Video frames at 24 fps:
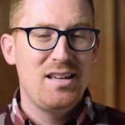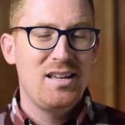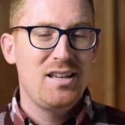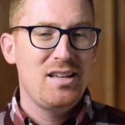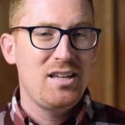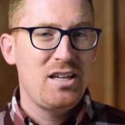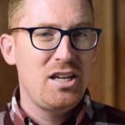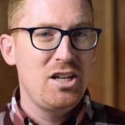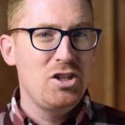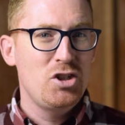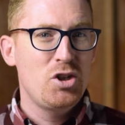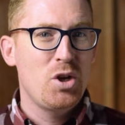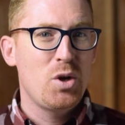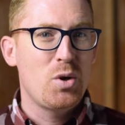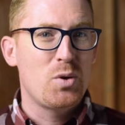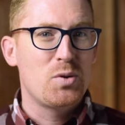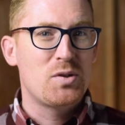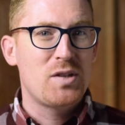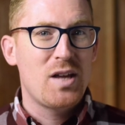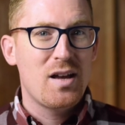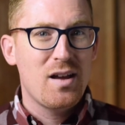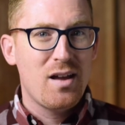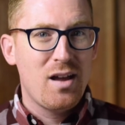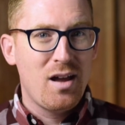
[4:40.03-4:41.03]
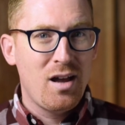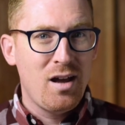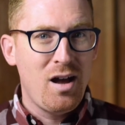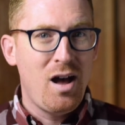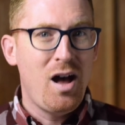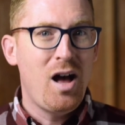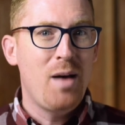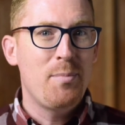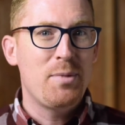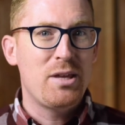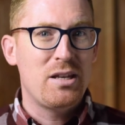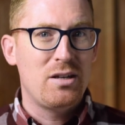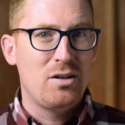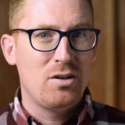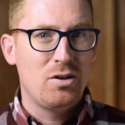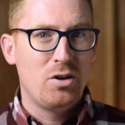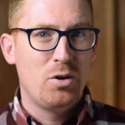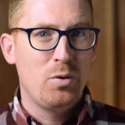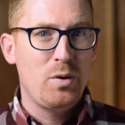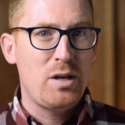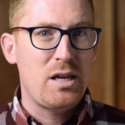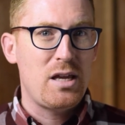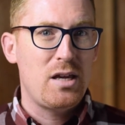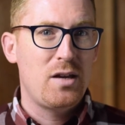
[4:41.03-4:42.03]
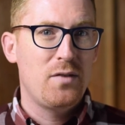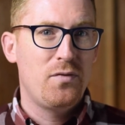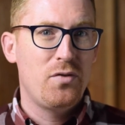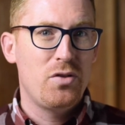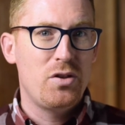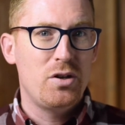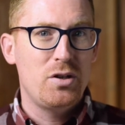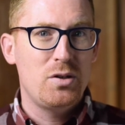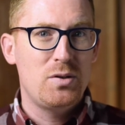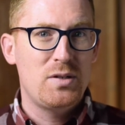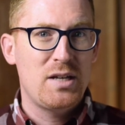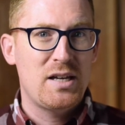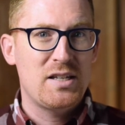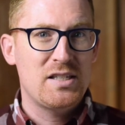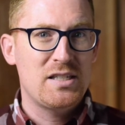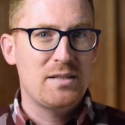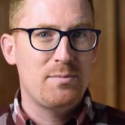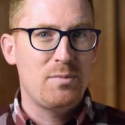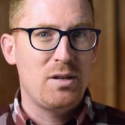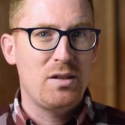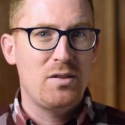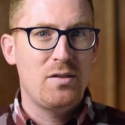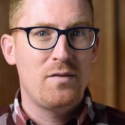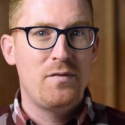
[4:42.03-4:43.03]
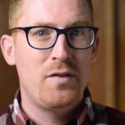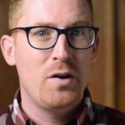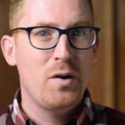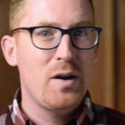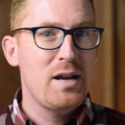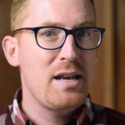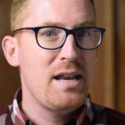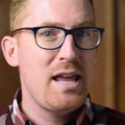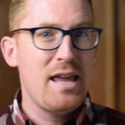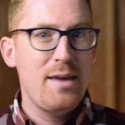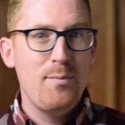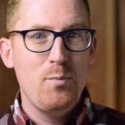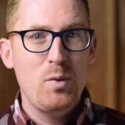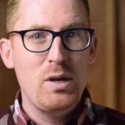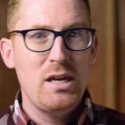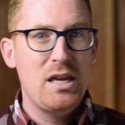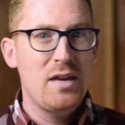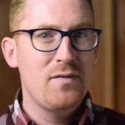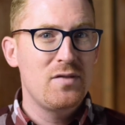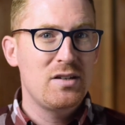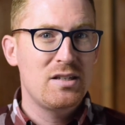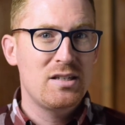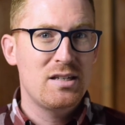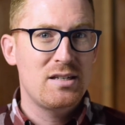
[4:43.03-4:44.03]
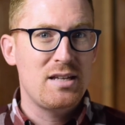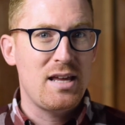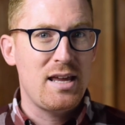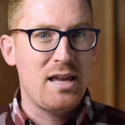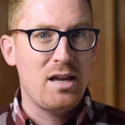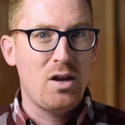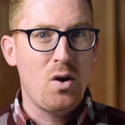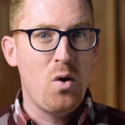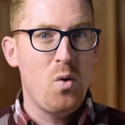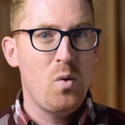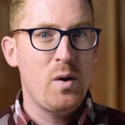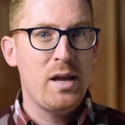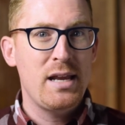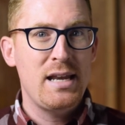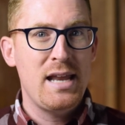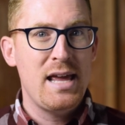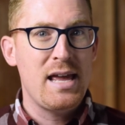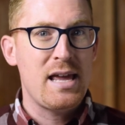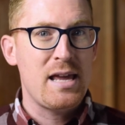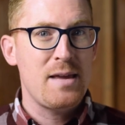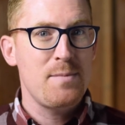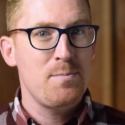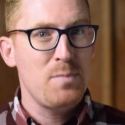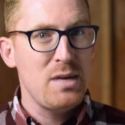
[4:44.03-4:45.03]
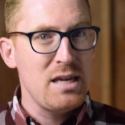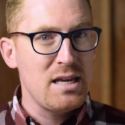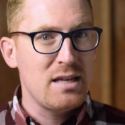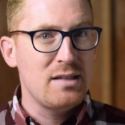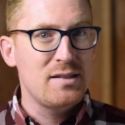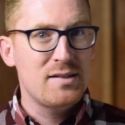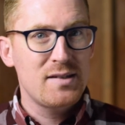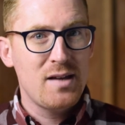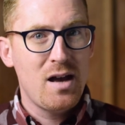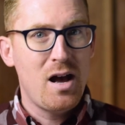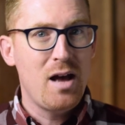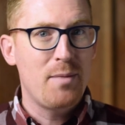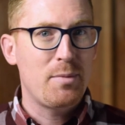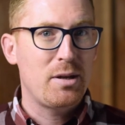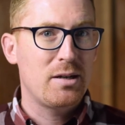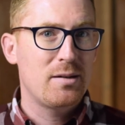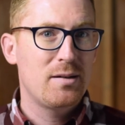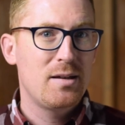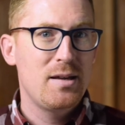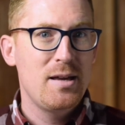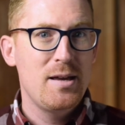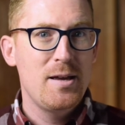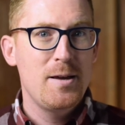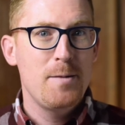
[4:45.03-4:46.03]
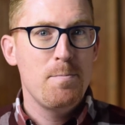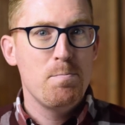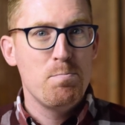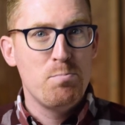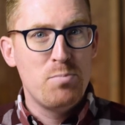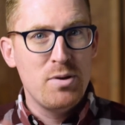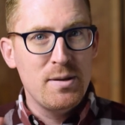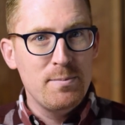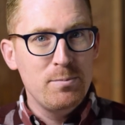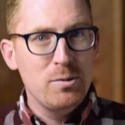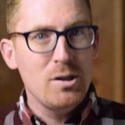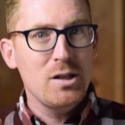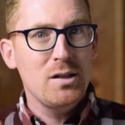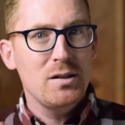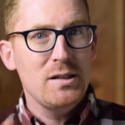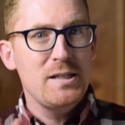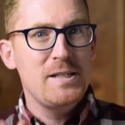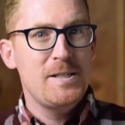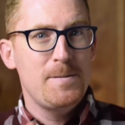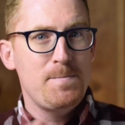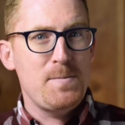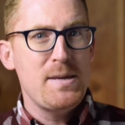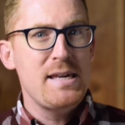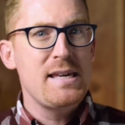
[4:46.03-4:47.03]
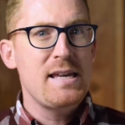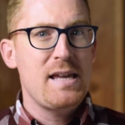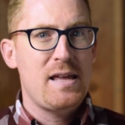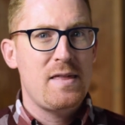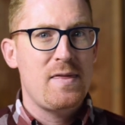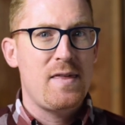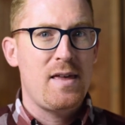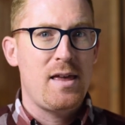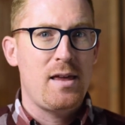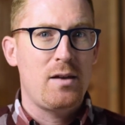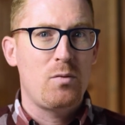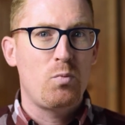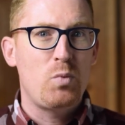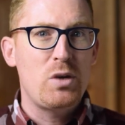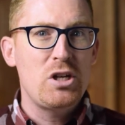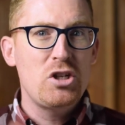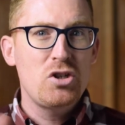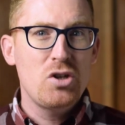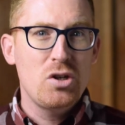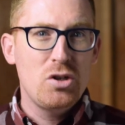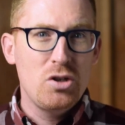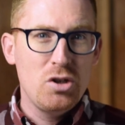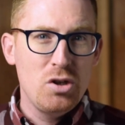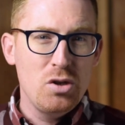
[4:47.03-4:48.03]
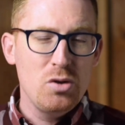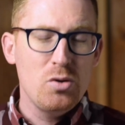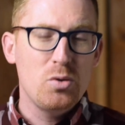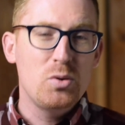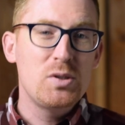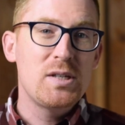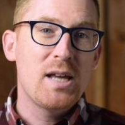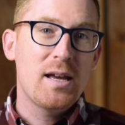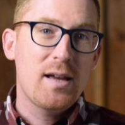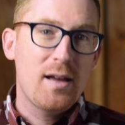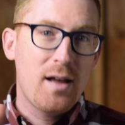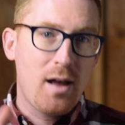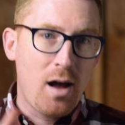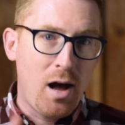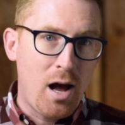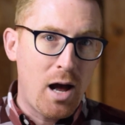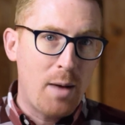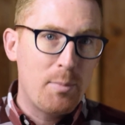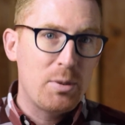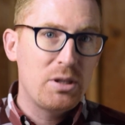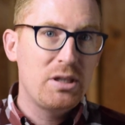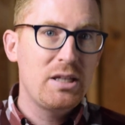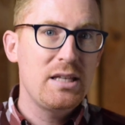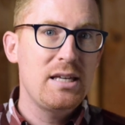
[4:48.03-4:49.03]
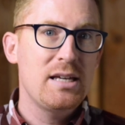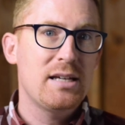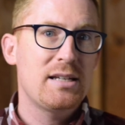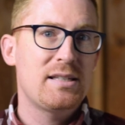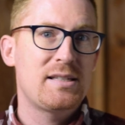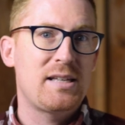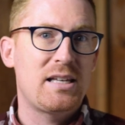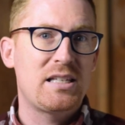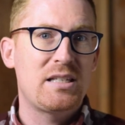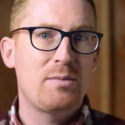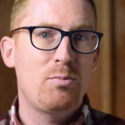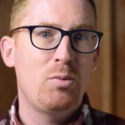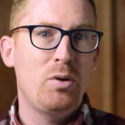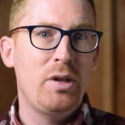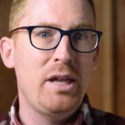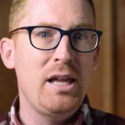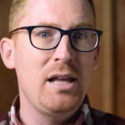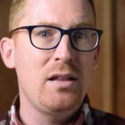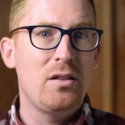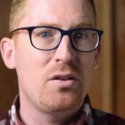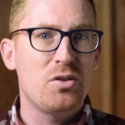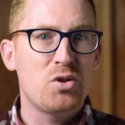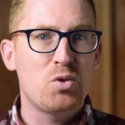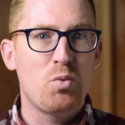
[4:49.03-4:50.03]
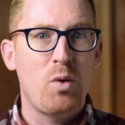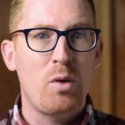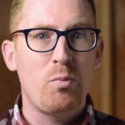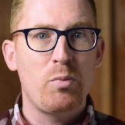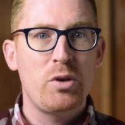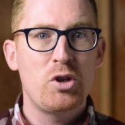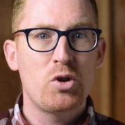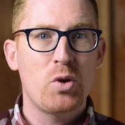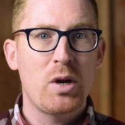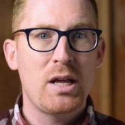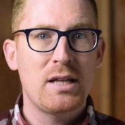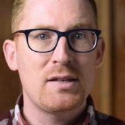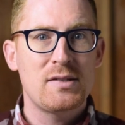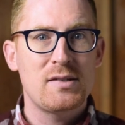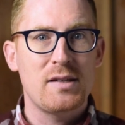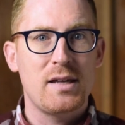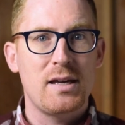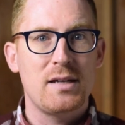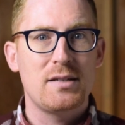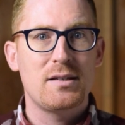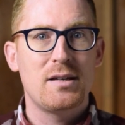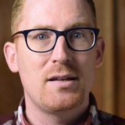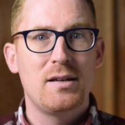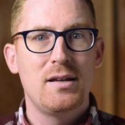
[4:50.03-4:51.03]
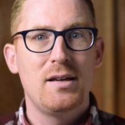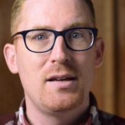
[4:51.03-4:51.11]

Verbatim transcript: He chose common Greek for the New Testament. The very name we give it today, koine, means common. Biblically speaking, then, we should use commonly accessible English when we translate.